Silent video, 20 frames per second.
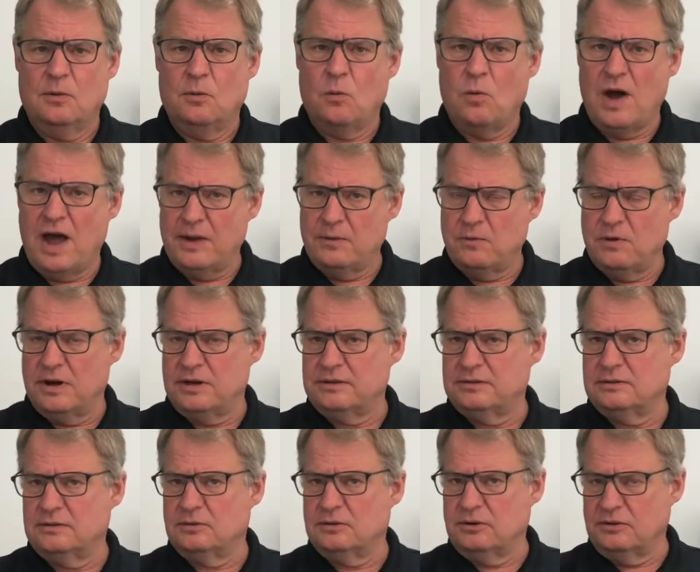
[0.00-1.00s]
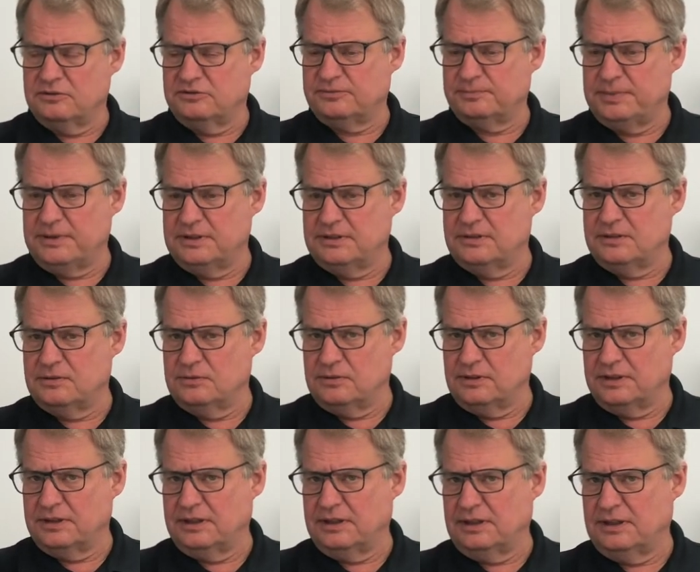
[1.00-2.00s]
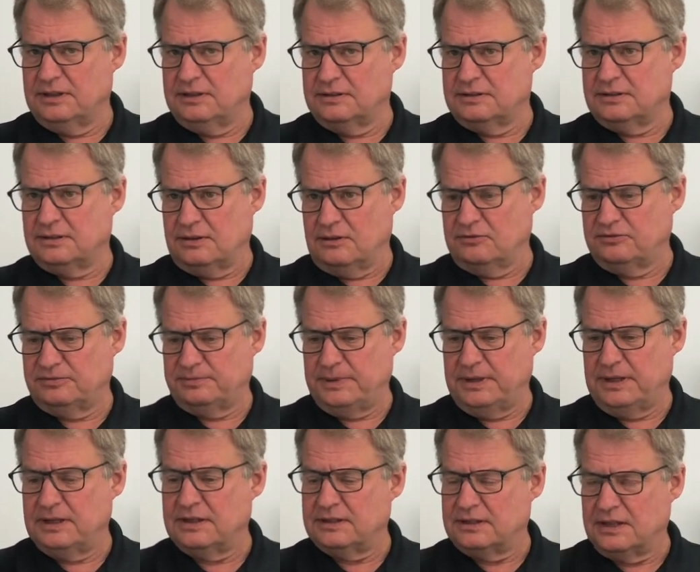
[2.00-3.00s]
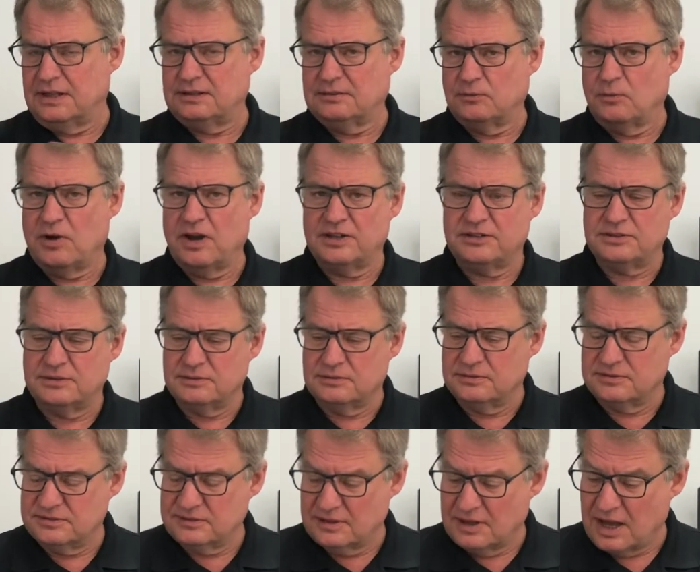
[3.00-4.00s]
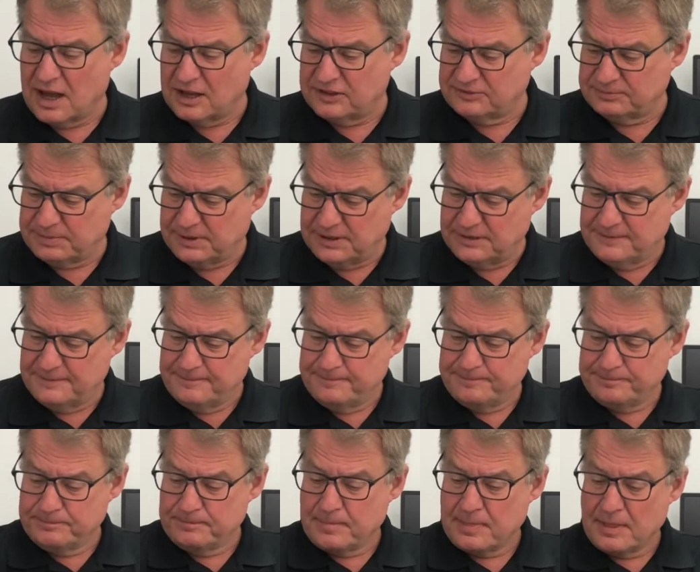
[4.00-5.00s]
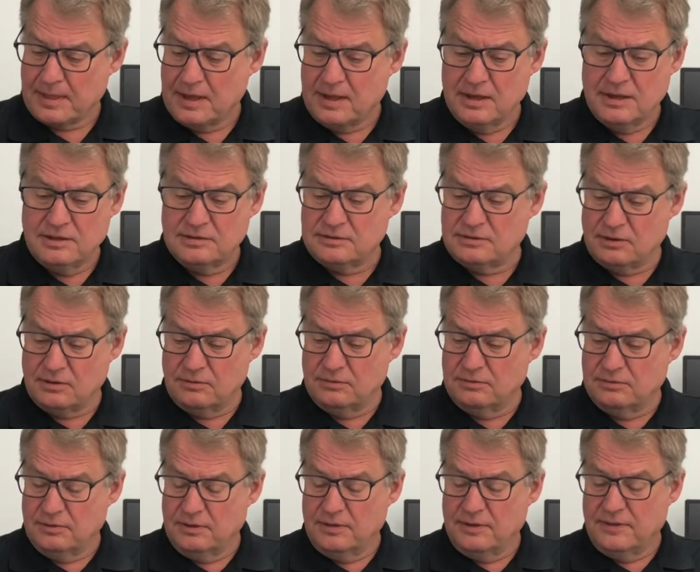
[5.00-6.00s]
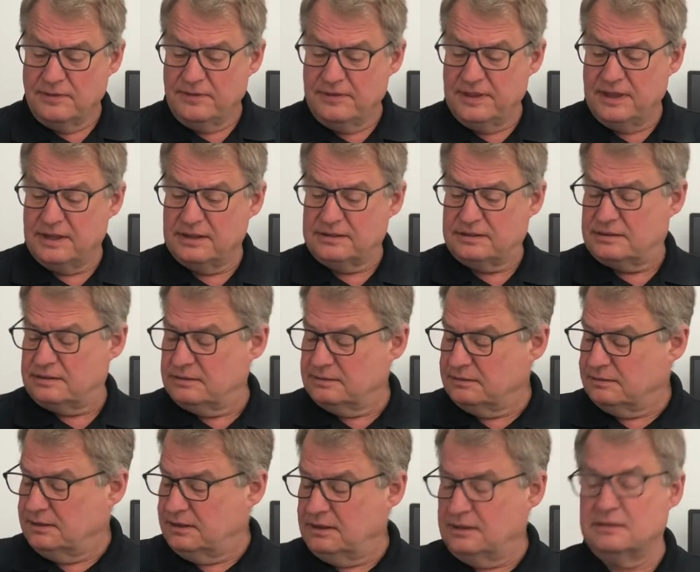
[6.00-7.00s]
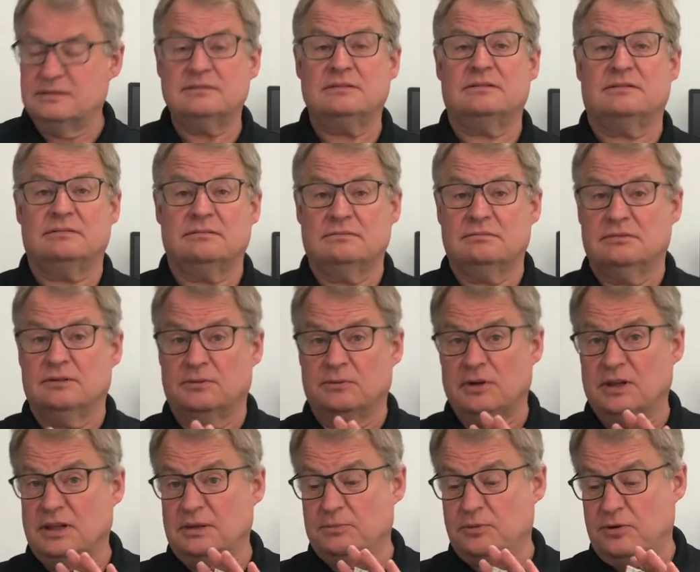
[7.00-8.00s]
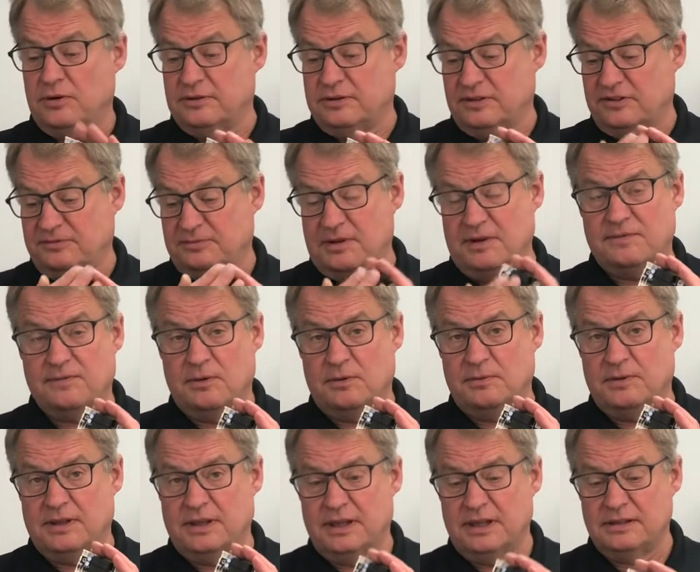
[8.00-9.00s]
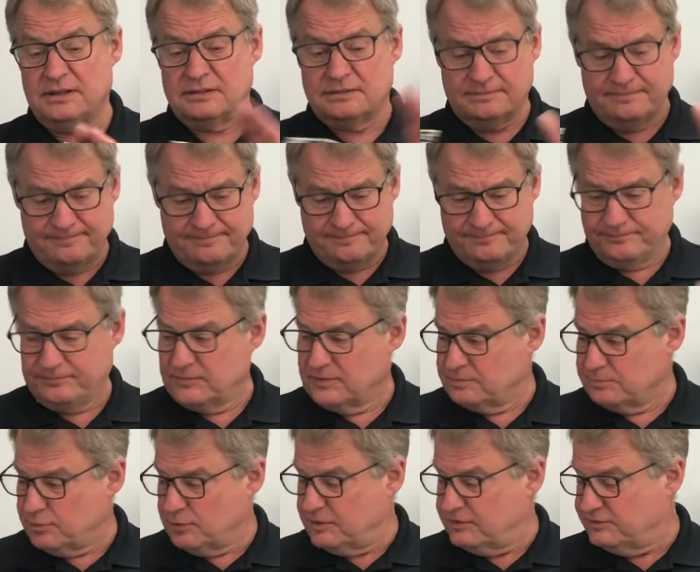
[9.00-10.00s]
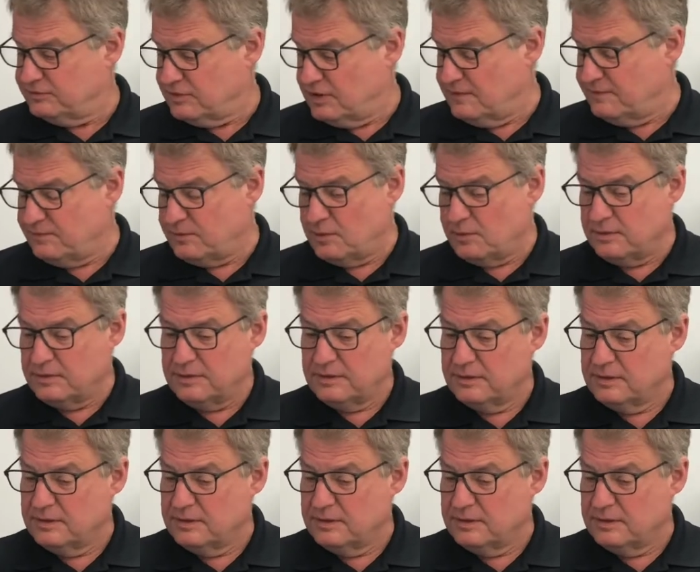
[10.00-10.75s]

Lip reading: Y1, or low speed cooling, is low speed, and then Y2 is high speed. So this is the relay board. There's my 4 relays. It's pretty straightforward.